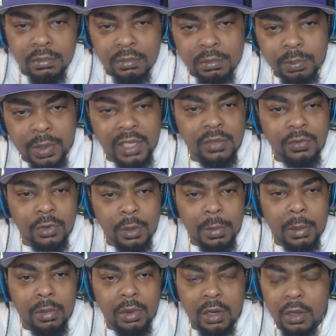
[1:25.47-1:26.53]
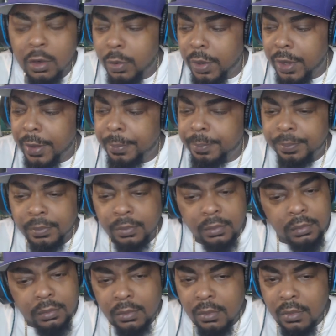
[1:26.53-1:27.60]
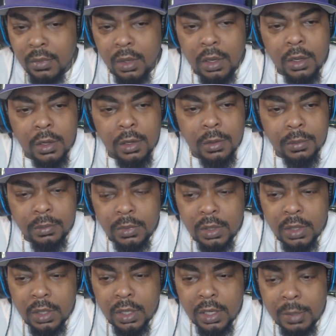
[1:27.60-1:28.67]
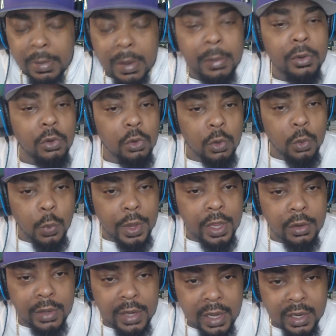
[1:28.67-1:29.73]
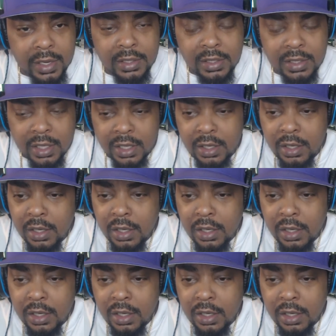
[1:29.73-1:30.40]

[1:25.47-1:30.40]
place for the baby to go at. The baby doing well now, they say.